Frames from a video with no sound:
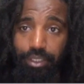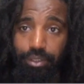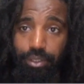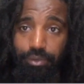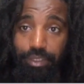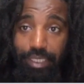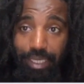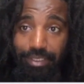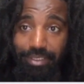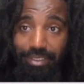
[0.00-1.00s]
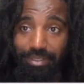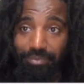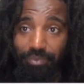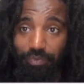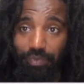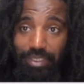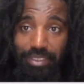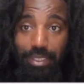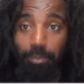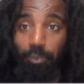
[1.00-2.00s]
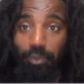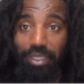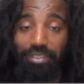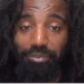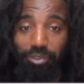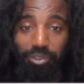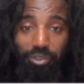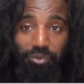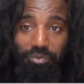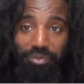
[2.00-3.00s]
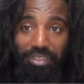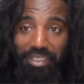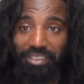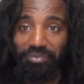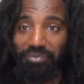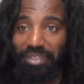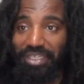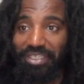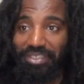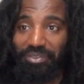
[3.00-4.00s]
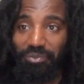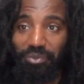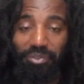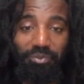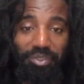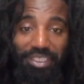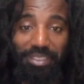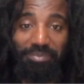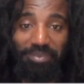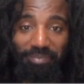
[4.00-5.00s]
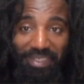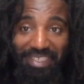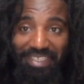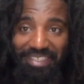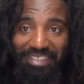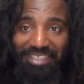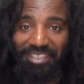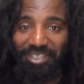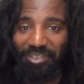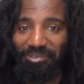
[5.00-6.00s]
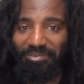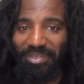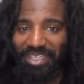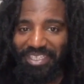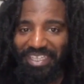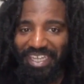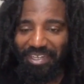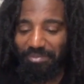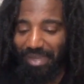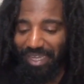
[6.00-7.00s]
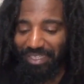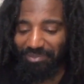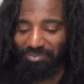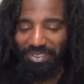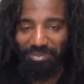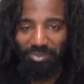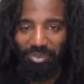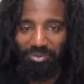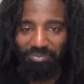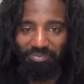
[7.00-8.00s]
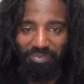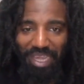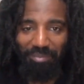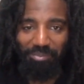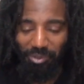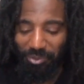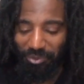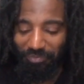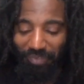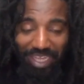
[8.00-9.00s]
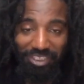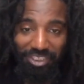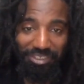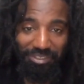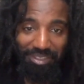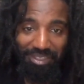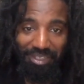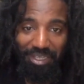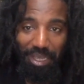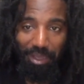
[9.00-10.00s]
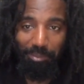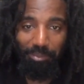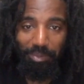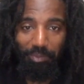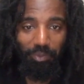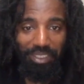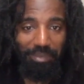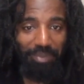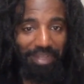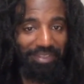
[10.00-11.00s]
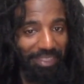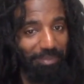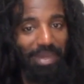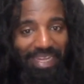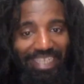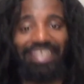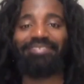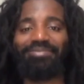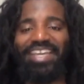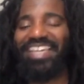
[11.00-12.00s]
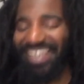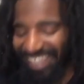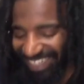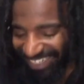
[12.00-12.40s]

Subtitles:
You know, yes, if I step away, your crew, like, the world will keep spinning, you know, but in my typical Capricorn fashion. But what about the money?